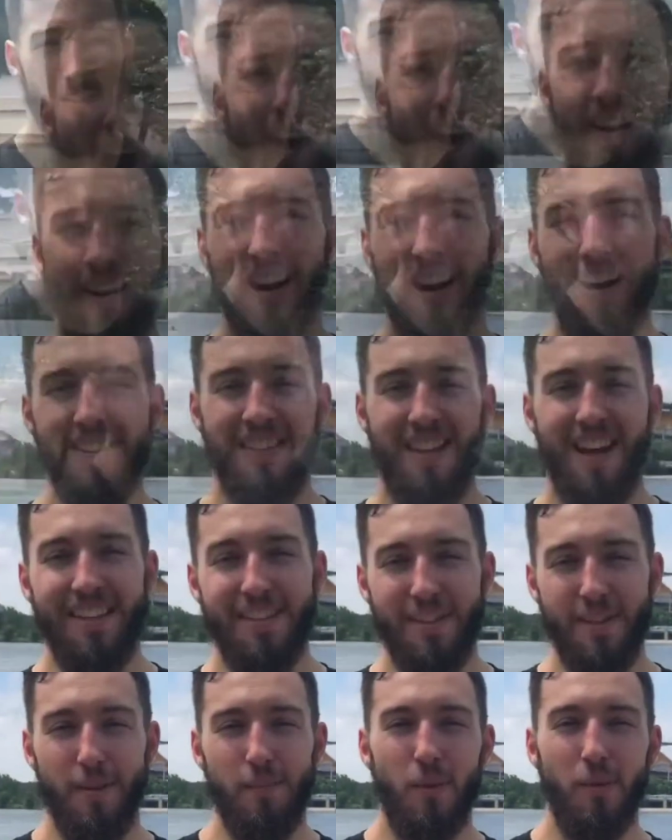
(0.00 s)
All right, guys,
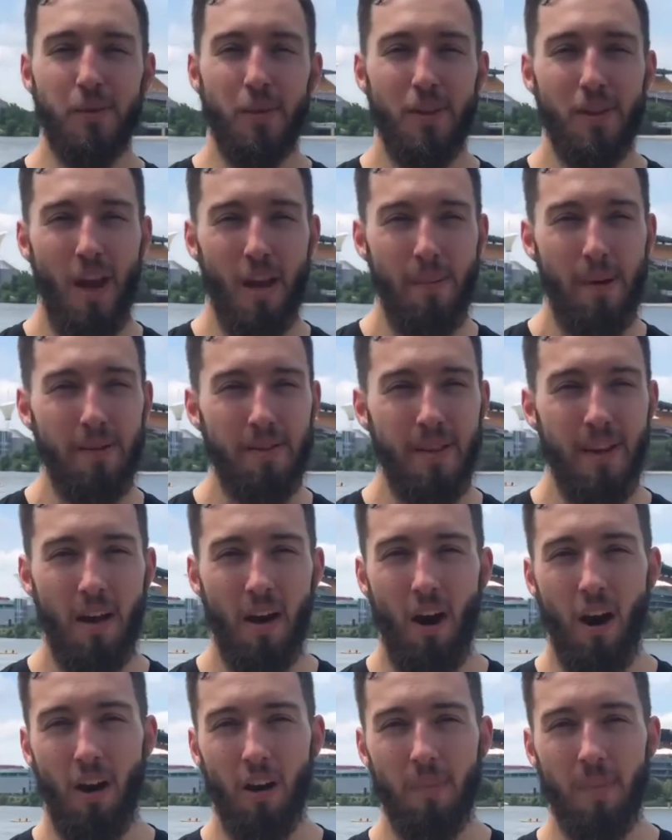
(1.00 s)
last 2 moves we're gonna talk about
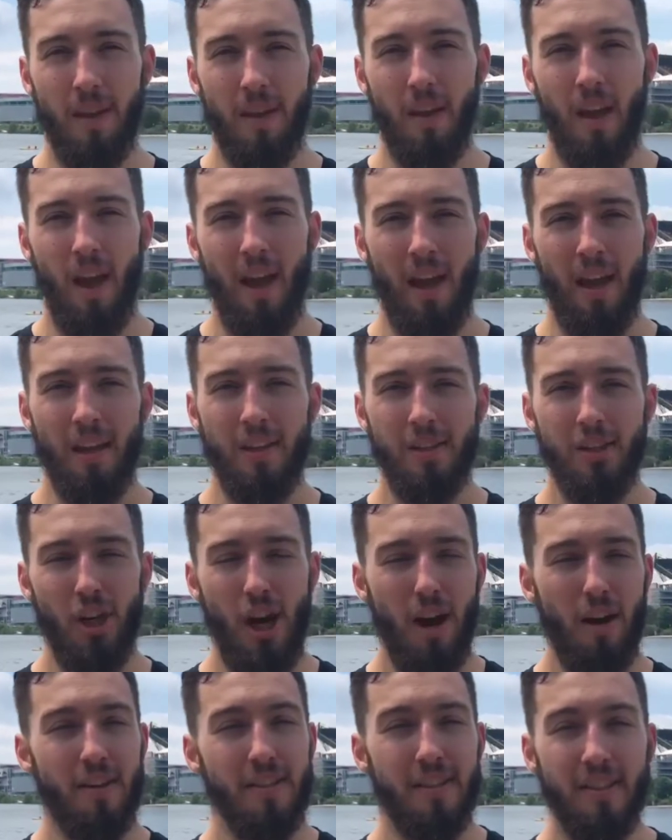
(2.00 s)
today are gonna be a
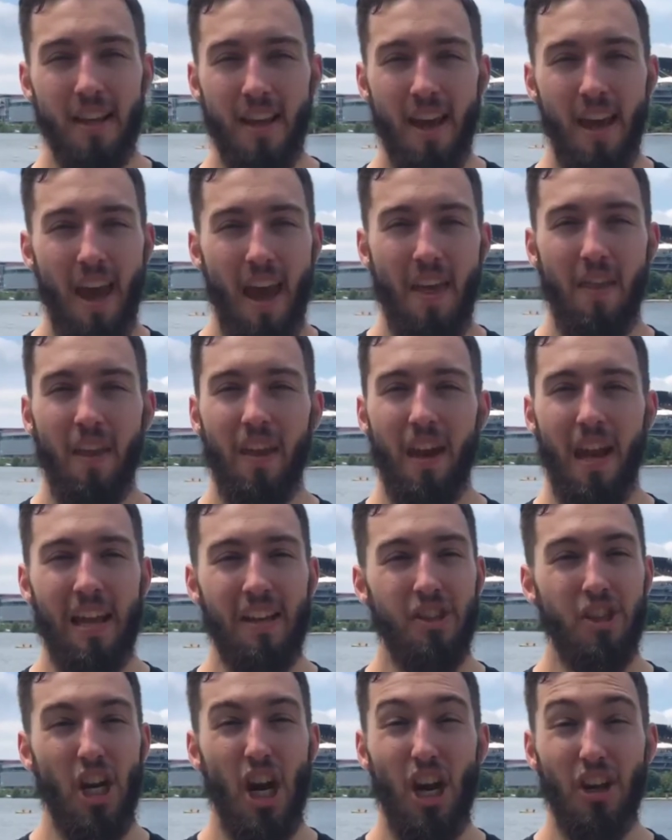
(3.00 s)
chair sit and then
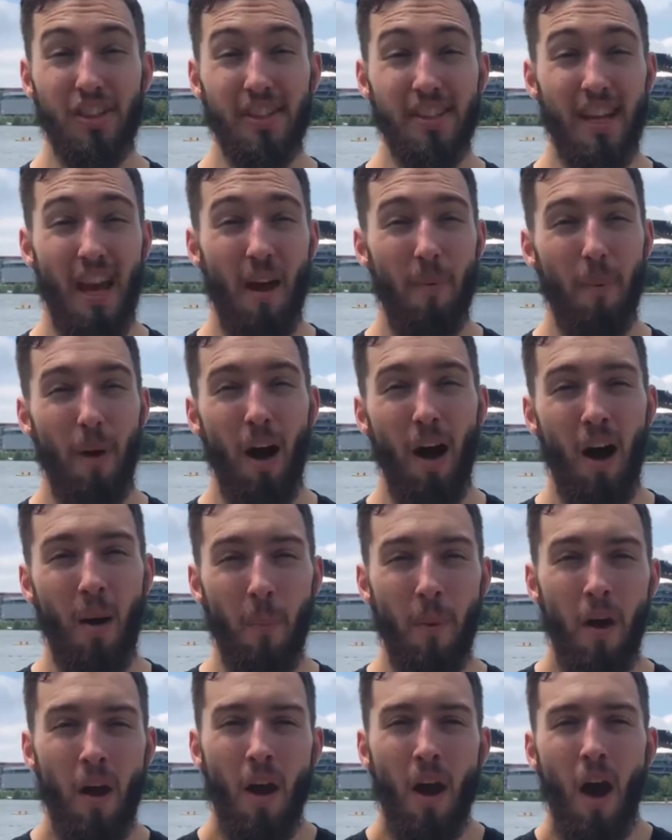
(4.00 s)
a chair step
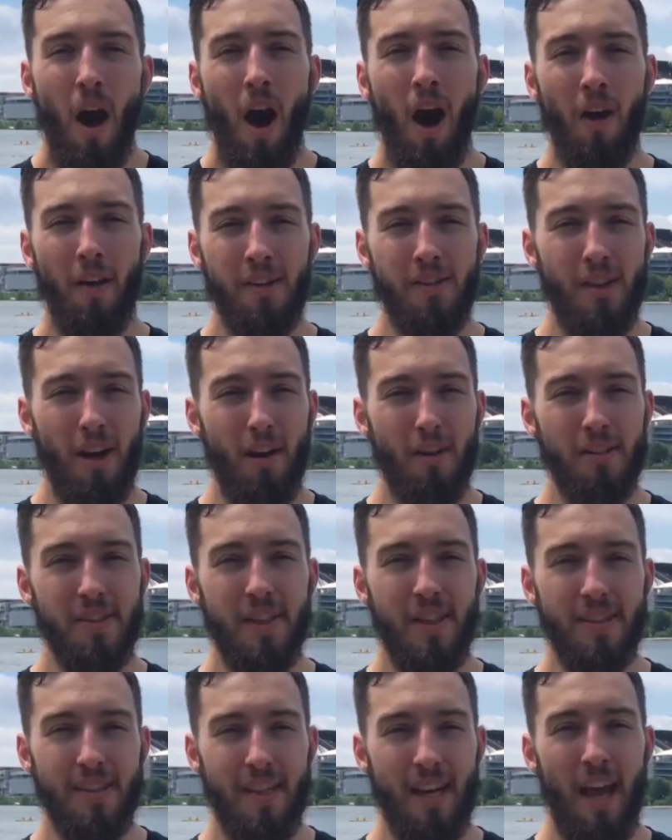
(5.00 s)
up. The chair
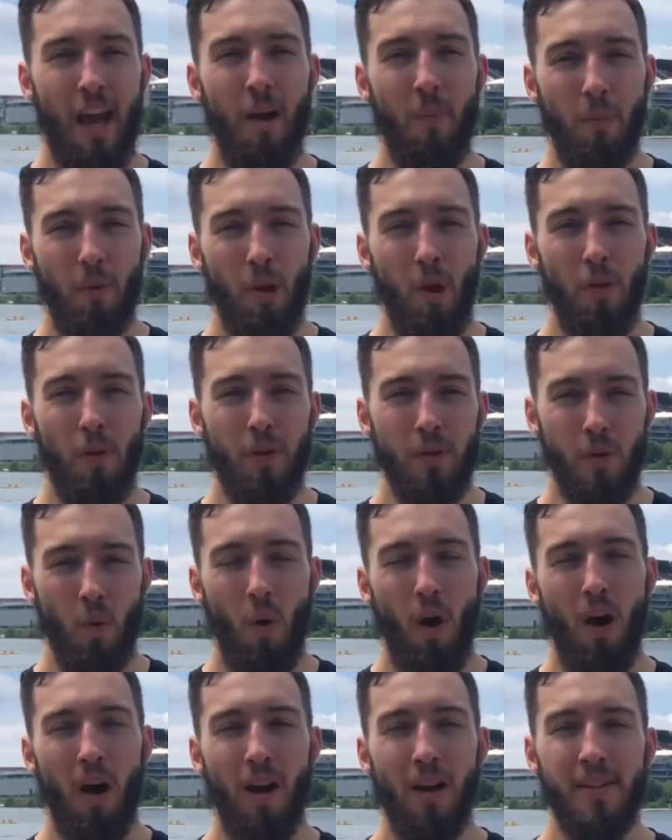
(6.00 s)
sit's gonna help load those
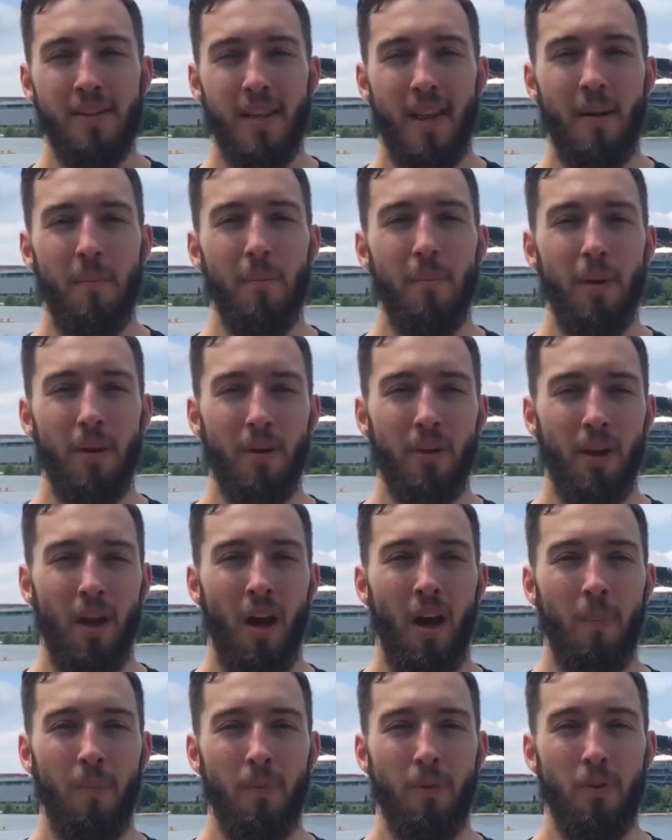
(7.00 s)
quads and build
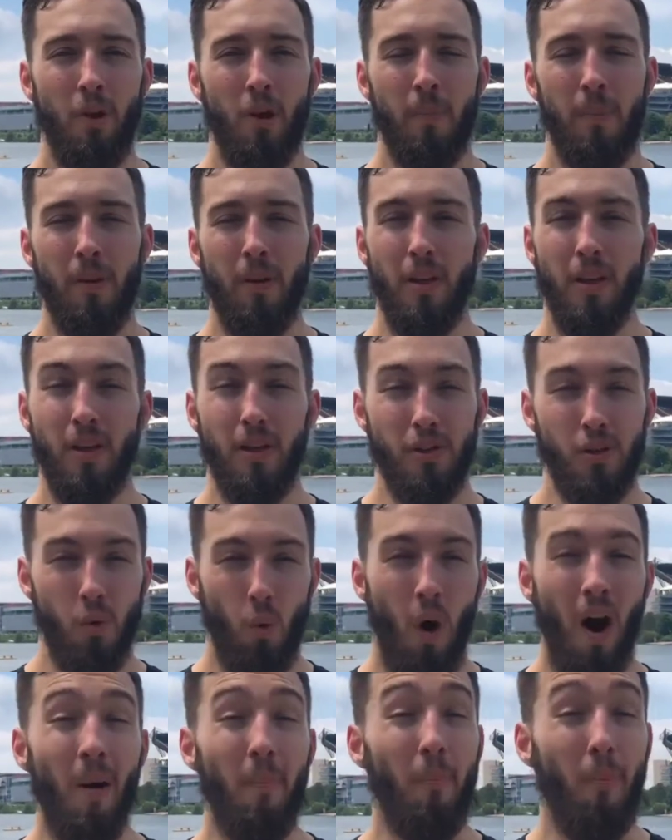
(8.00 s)
up your ability to
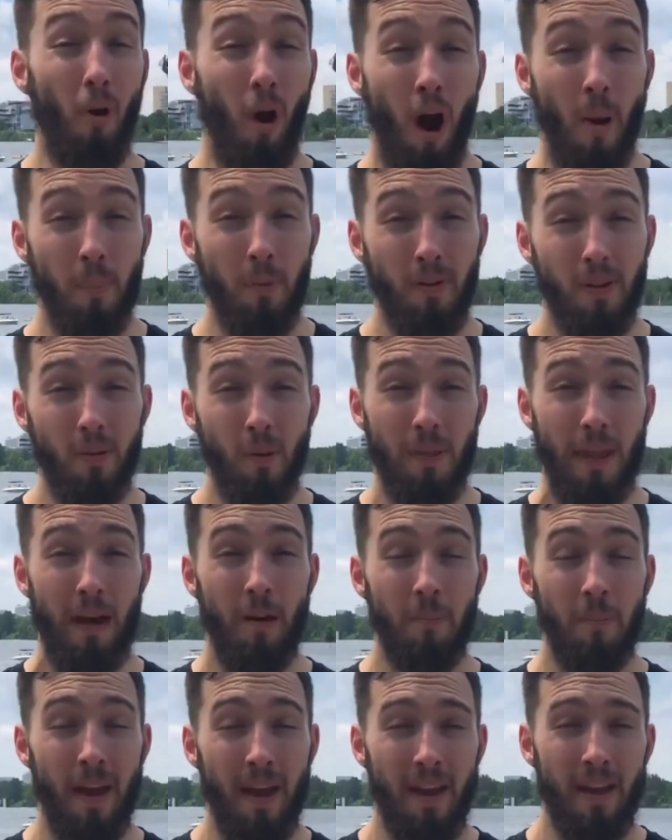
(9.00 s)
squat properly
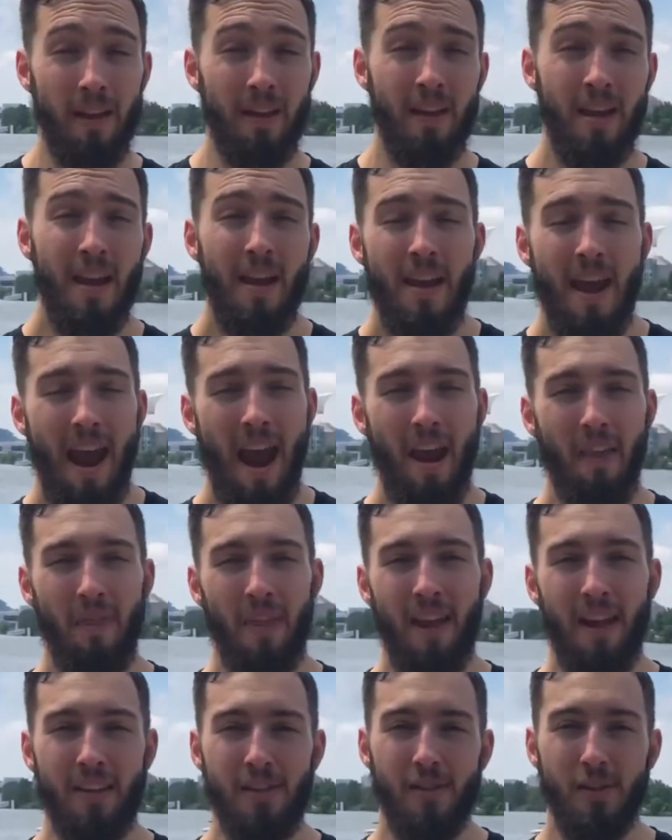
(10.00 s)
without pain.
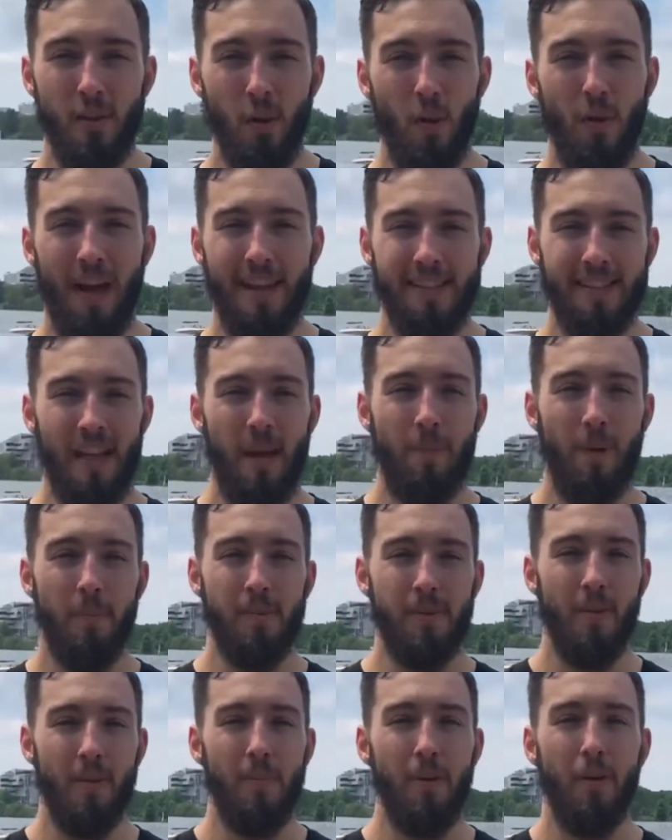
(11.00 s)
And then 2, that step
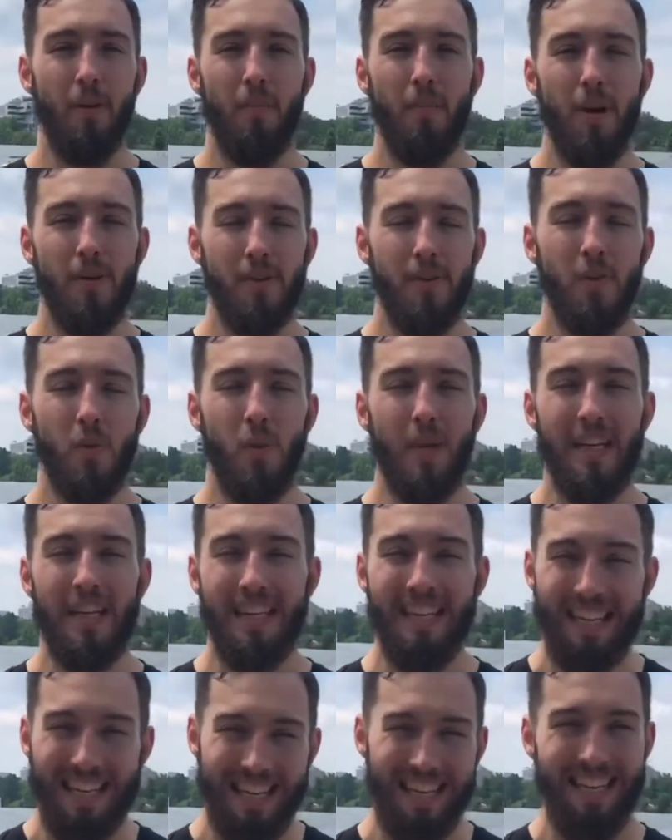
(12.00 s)
up's gonna build the muscles
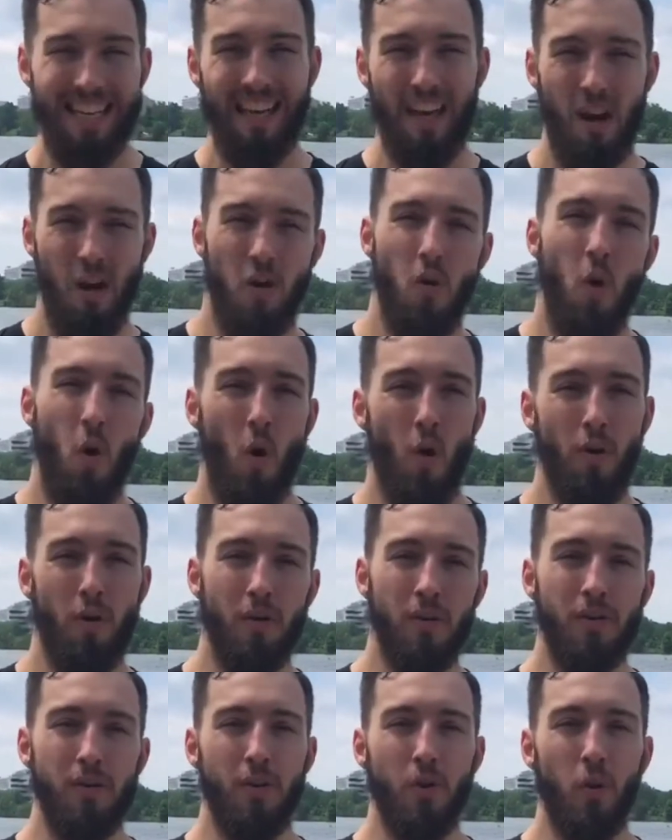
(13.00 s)
we need in
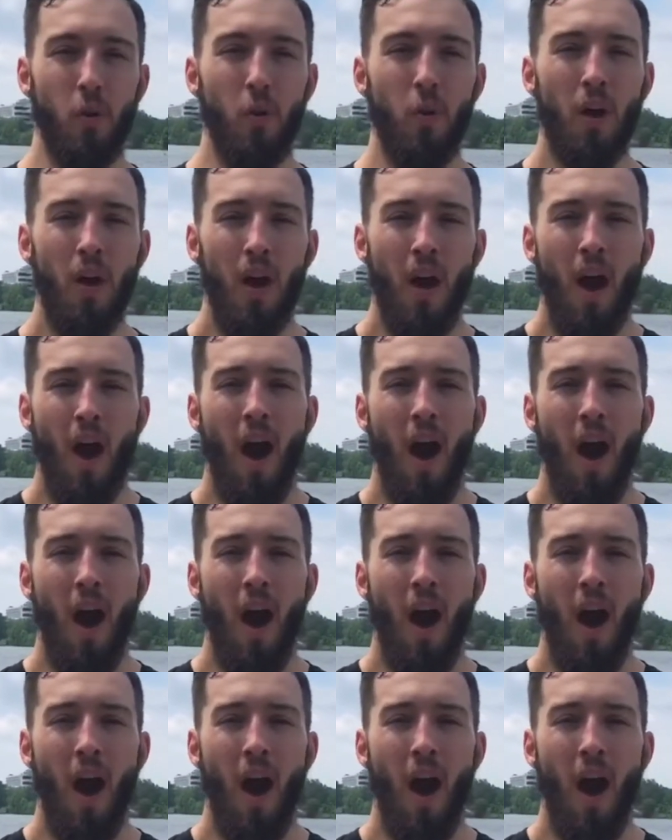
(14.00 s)
order to